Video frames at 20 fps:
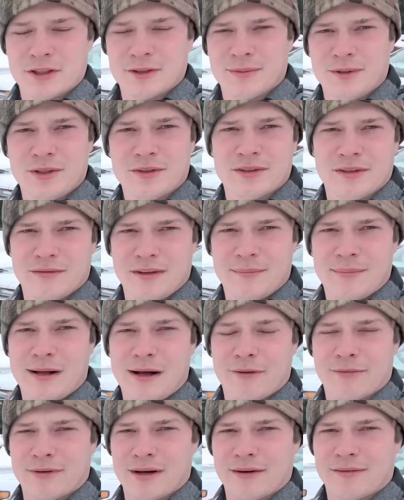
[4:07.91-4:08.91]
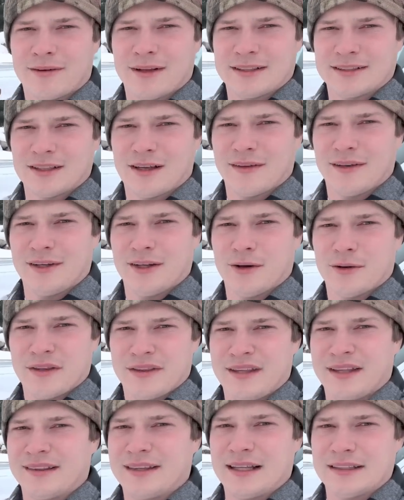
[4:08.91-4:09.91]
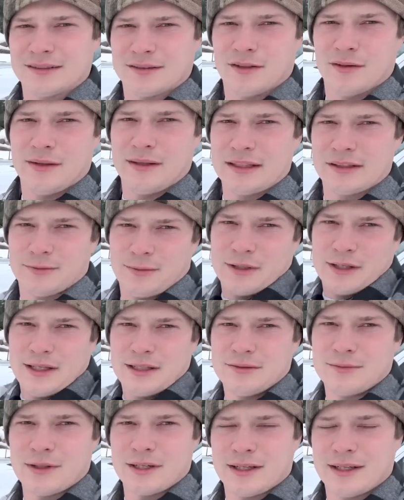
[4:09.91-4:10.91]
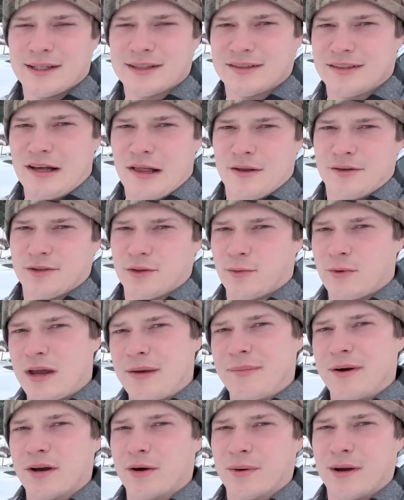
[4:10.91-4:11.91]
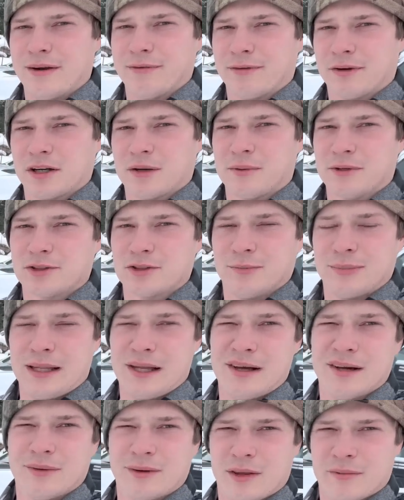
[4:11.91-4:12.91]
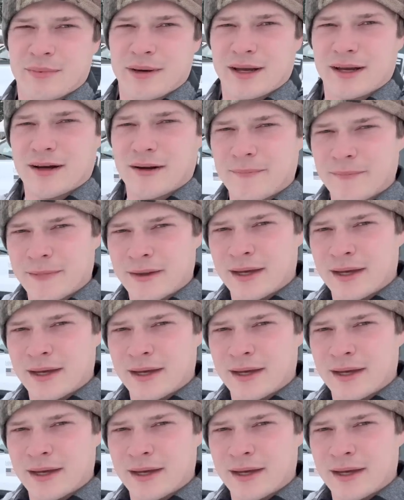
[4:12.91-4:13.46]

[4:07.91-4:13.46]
been using V plow forever. That's all they know. They think that's what it is. Now there's a way better way for commercial plowing with a pickup.